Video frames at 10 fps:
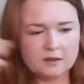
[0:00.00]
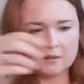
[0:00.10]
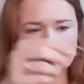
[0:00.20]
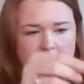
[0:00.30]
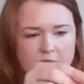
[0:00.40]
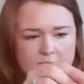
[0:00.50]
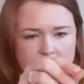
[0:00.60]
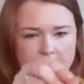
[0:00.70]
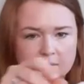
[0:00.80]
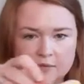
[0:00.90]
So
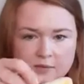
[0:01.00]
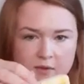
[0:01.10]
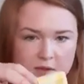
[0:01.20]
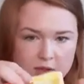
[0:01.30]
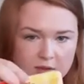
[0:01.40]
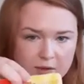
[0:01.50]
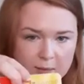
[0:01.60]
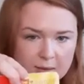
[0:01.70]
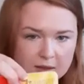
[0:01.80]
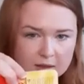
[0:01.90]
I'm just going to wrap
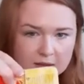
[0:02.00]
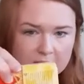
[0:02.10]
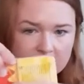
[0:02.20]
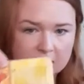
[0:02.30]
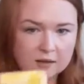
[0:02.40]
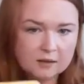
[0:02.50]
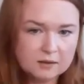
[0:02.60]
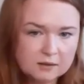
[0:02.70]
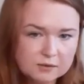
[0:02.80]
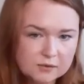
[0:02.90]
it,
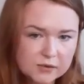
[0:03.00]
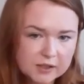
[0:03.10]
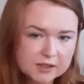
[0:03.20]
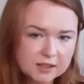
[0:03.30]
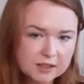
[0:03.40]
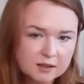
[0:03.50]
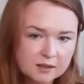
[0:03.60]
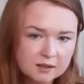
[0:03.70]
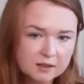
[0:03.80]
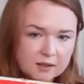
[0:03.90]
if you can see,
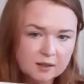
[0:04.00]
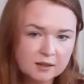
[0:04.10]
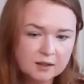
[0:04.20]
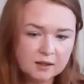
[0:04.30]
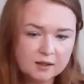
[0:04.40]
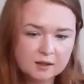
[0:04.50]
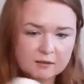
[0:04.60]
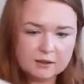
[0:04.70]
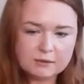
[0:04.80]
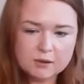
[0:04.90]

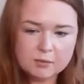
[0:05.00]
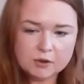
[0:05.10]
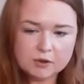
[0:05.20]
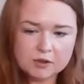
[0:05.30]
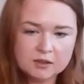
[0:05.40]
around the book,